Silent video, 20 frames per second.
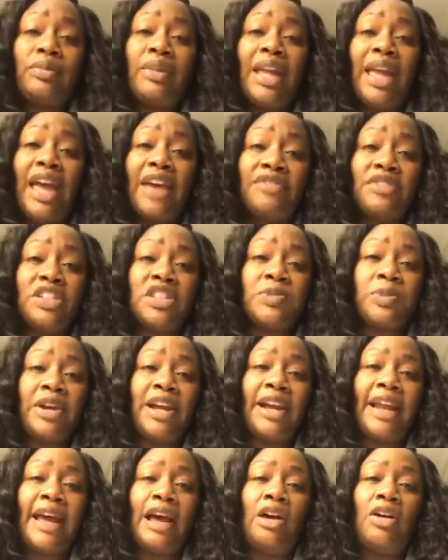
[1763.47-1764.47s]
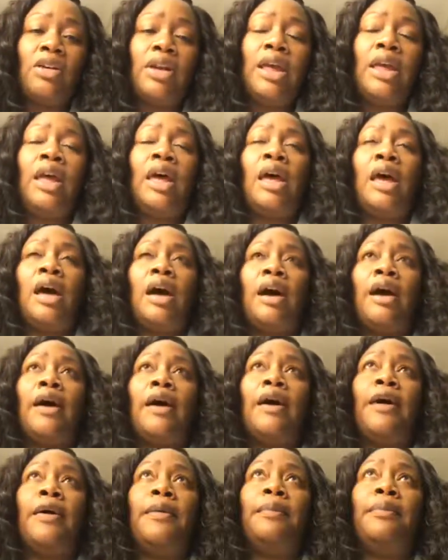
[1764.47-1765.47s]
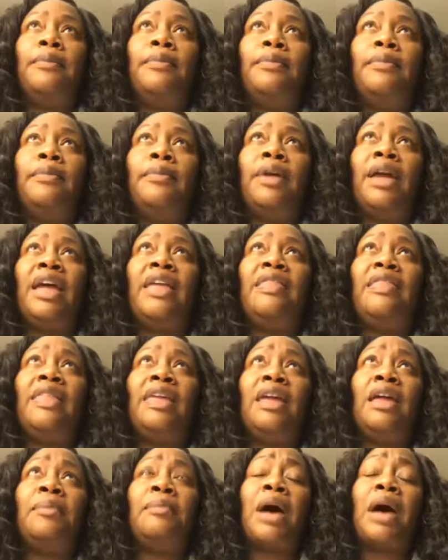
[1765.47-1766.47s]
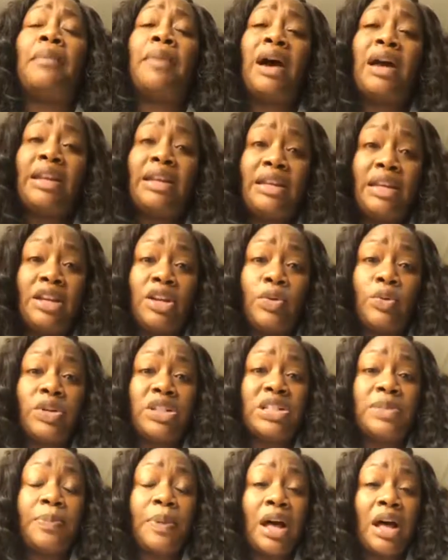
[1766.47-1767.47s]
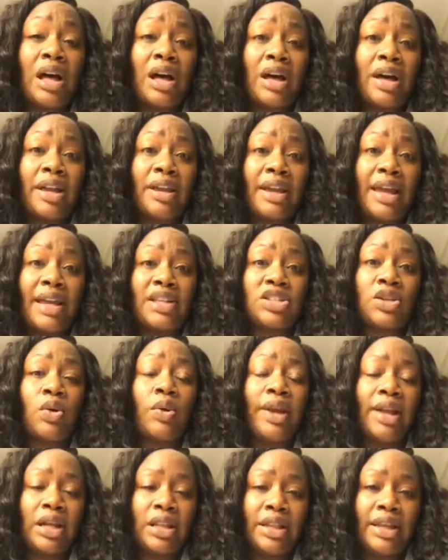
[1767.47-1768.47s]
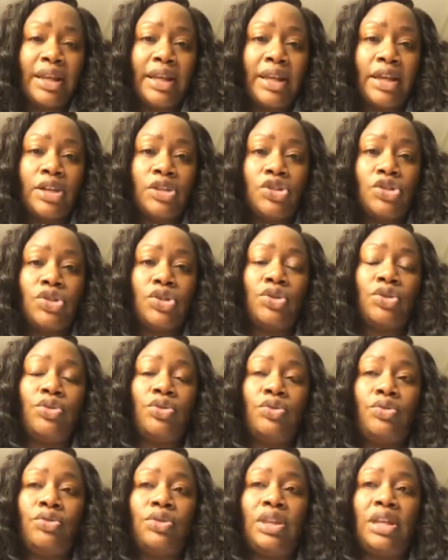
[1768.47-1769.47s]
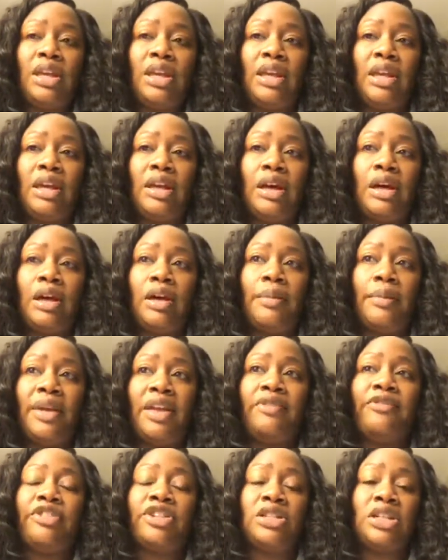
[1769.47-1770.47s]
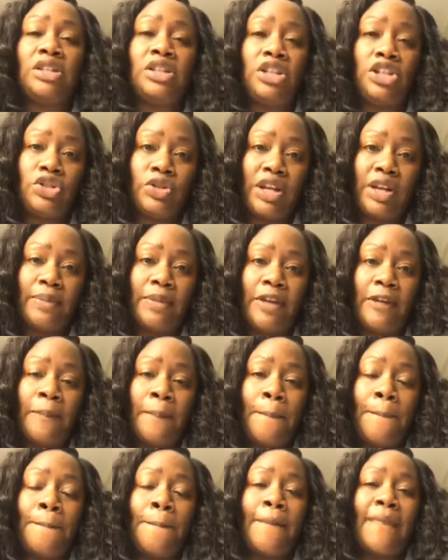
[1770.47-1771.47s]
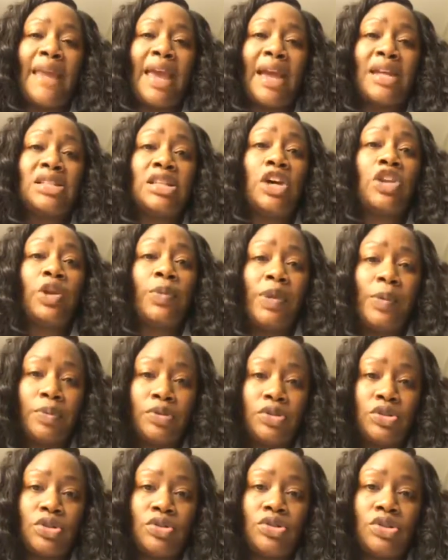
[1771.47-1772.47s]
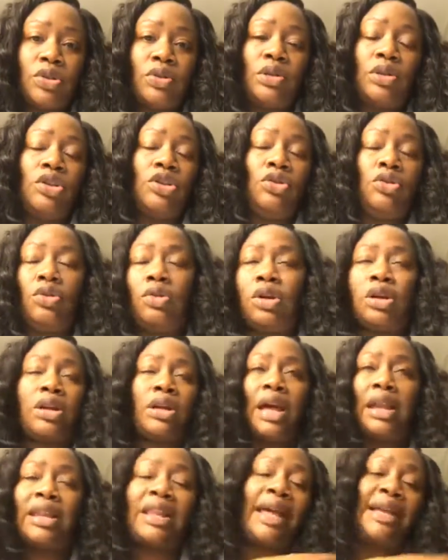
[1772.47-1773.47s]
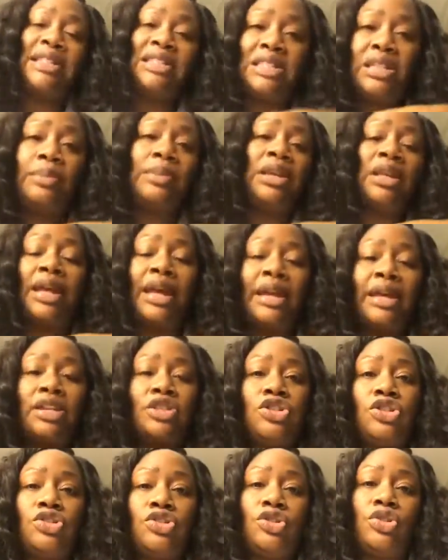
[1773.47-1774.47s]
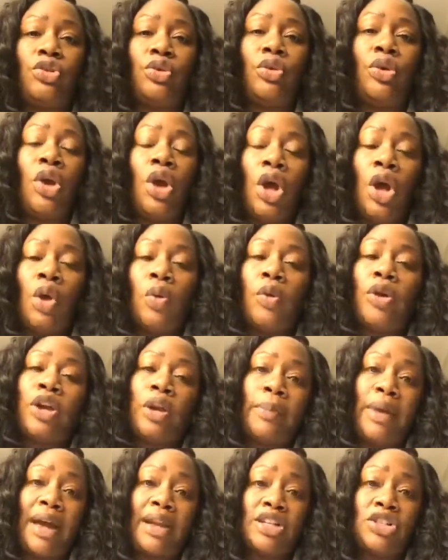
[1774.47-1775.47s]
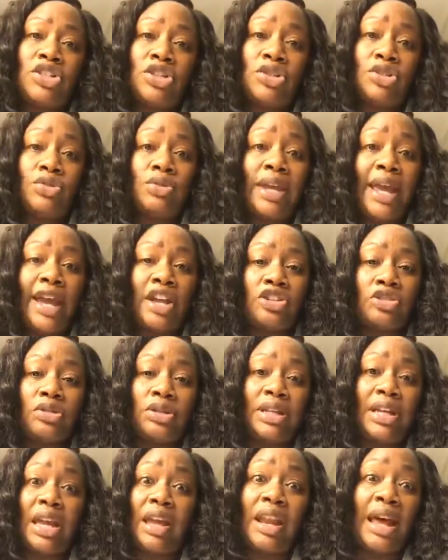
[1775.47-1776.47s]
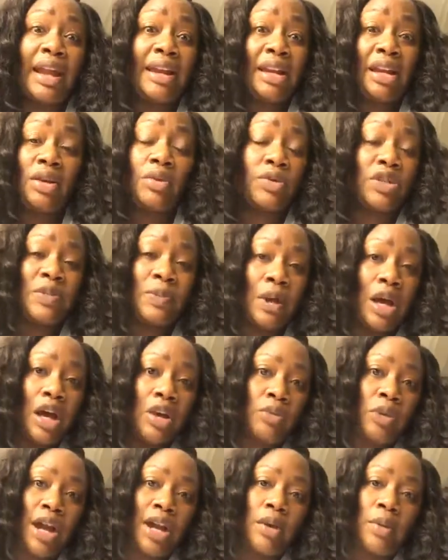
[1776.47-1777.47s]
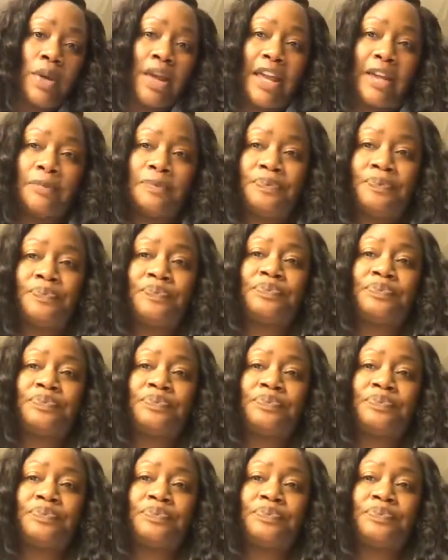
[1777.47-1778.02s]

have to spread out. And then my body didn't respond as quickly to the infertility treatment as other people's do. So you're kind of like stimulated to do what your body should do naturally, and I didn't respond right away